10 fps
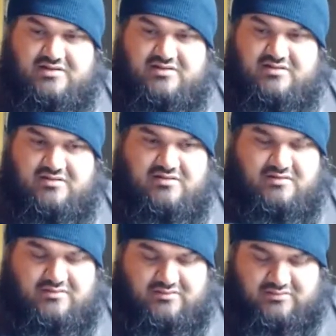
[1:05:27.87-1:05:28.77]
is.
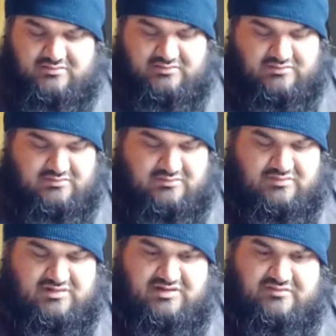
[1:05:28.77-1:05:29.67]

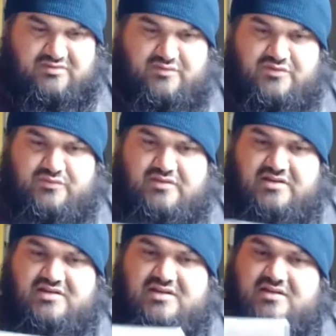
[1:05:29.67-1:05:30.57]
I don't know which
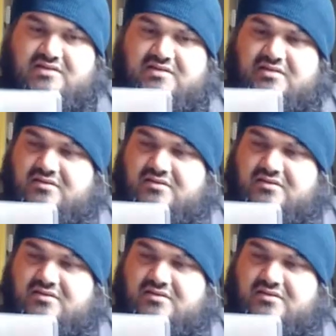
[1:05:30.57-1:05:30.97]
one this is.